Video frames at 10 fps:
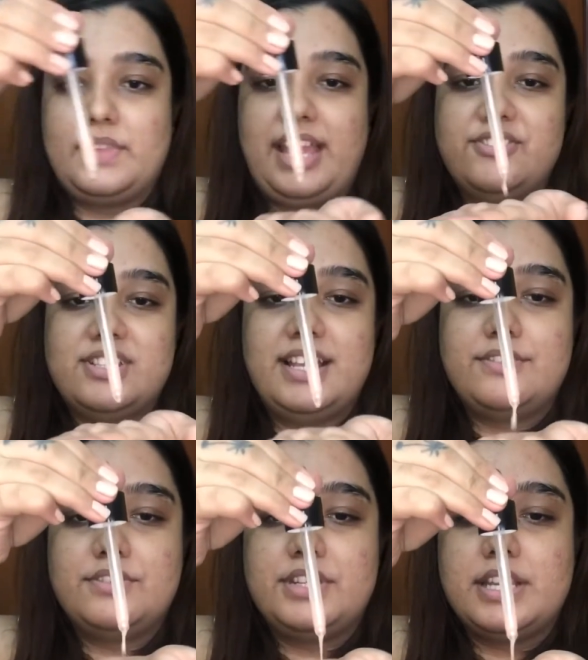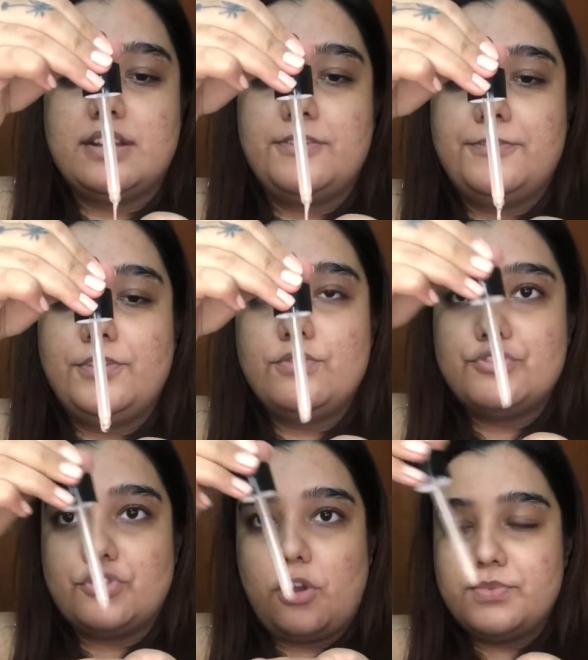just like to take a few
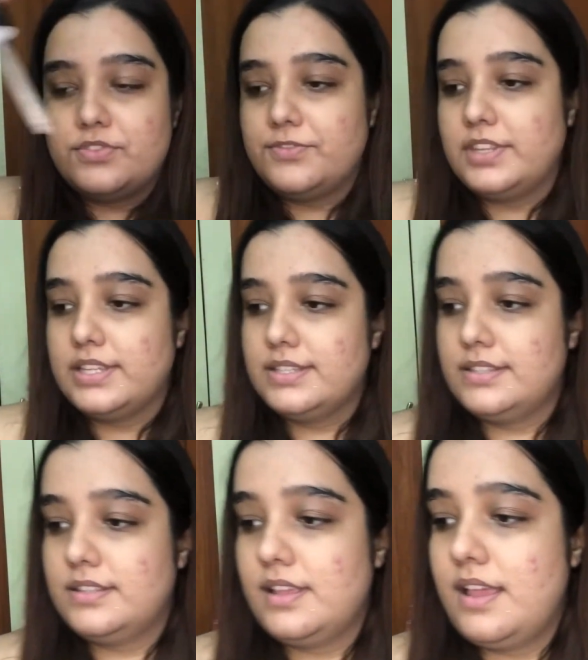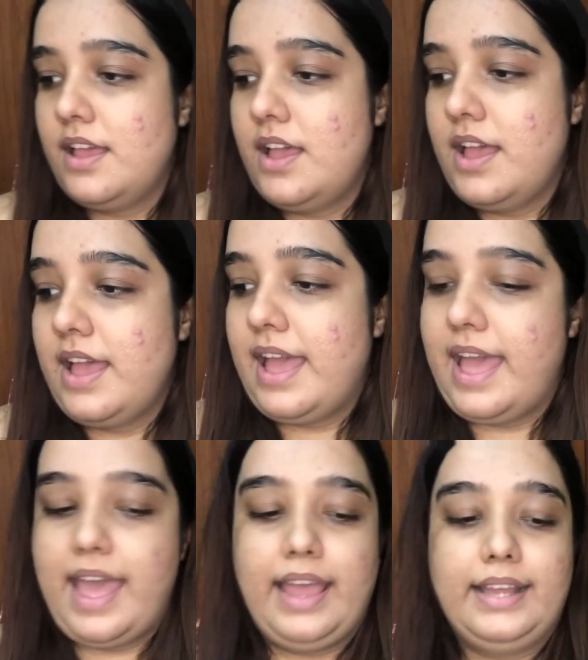drops of this
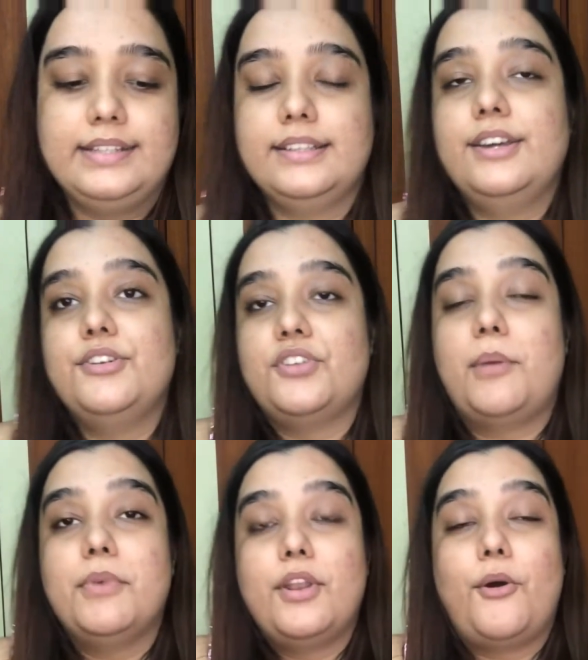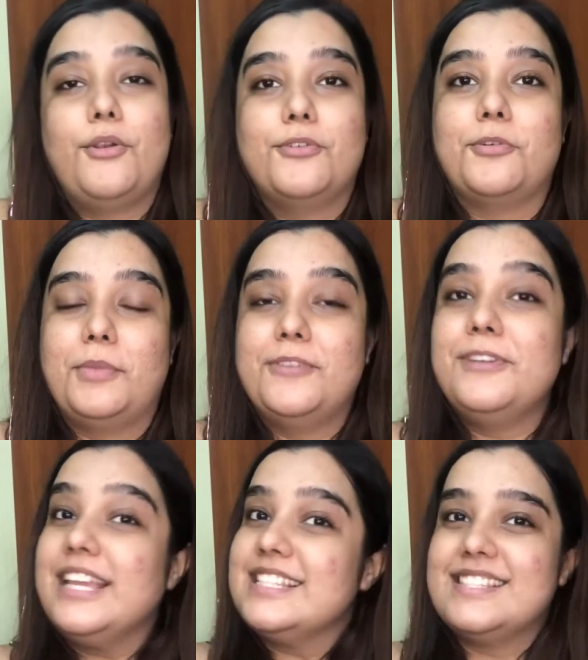and rub it all over my
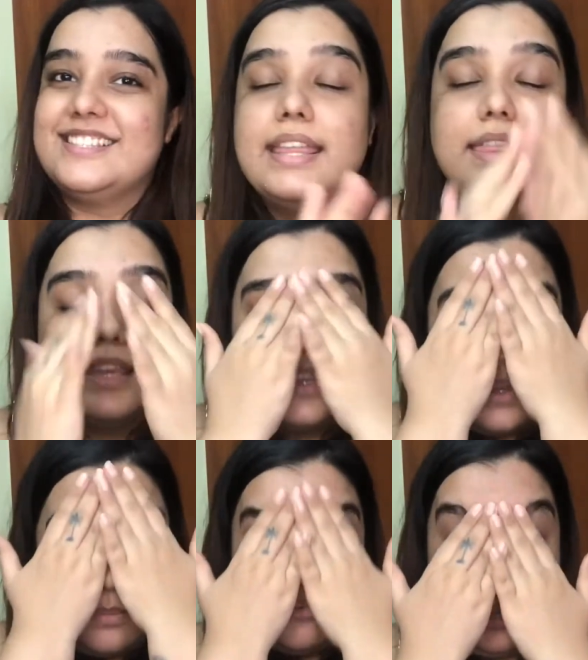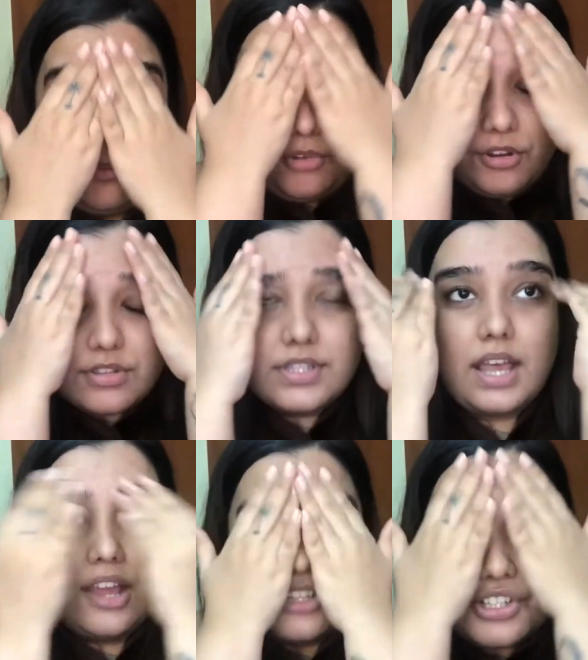face. I think primers
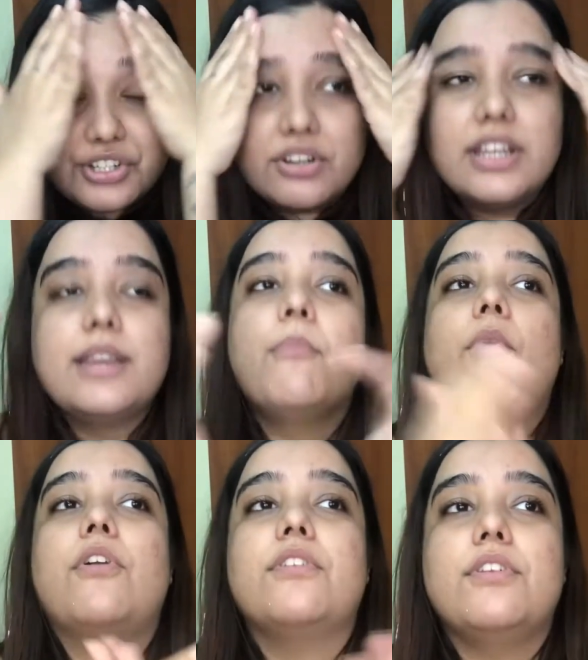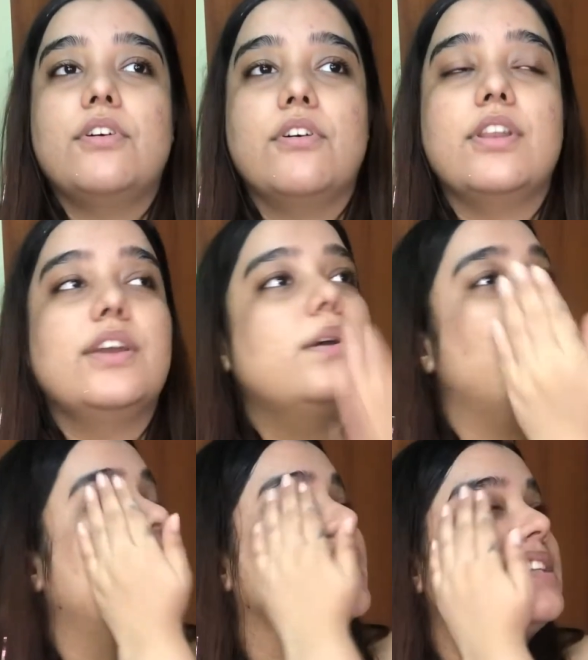are really important. Earlier,
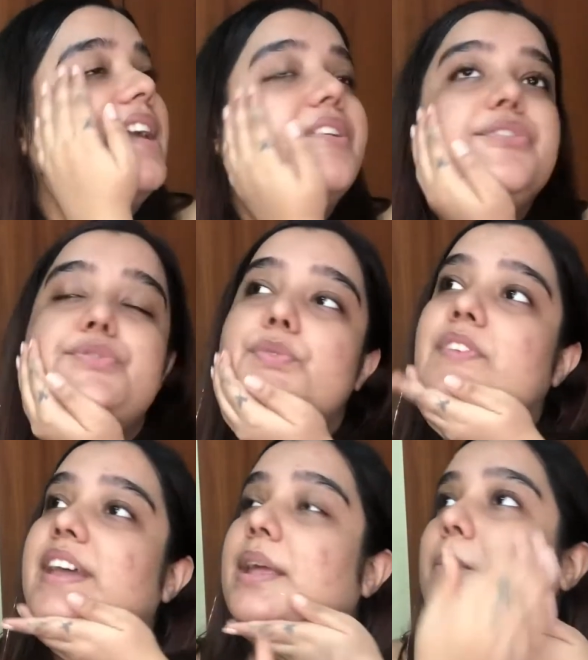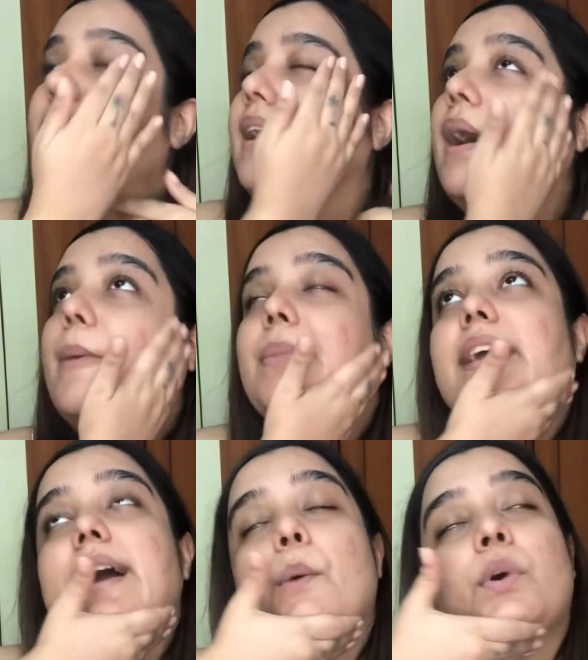when I started wearing makeup,
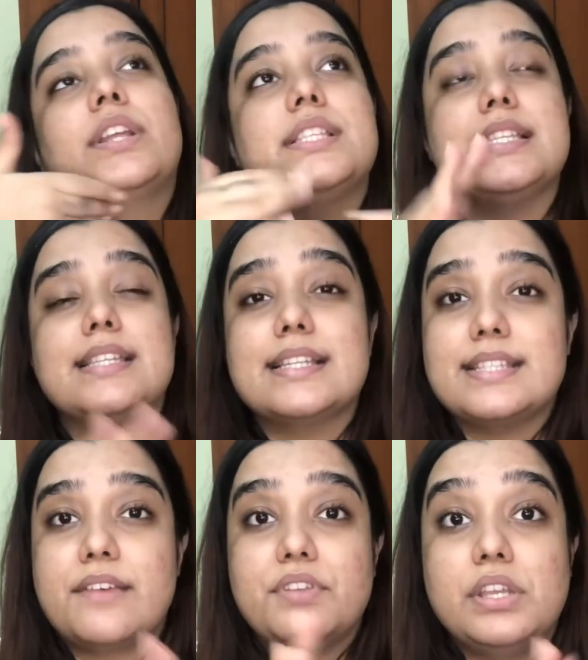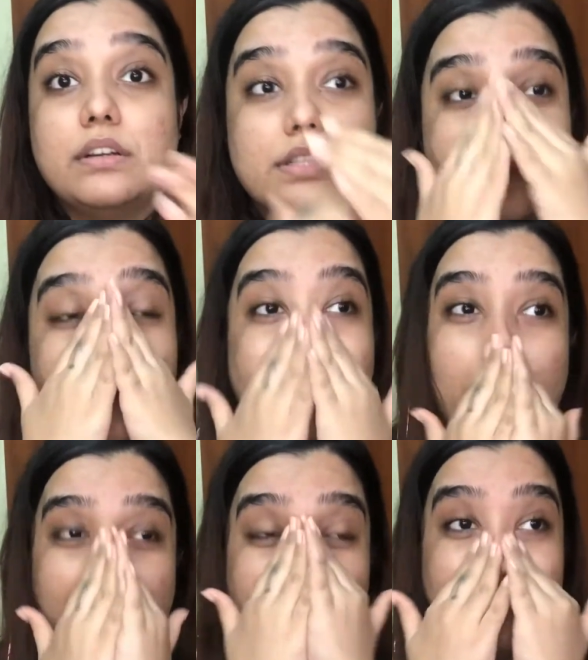like I want to say 6-7 years ago,
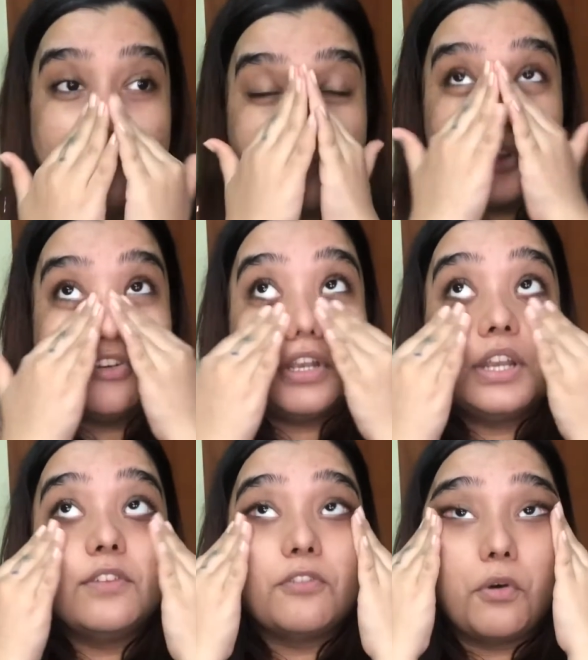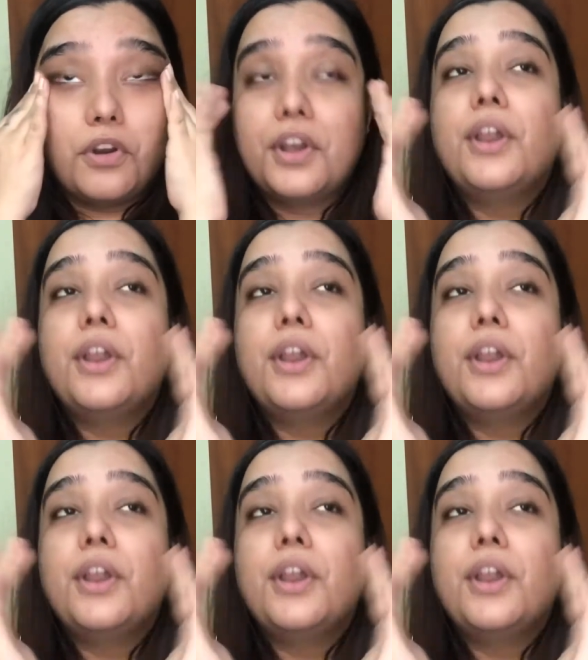I never really wore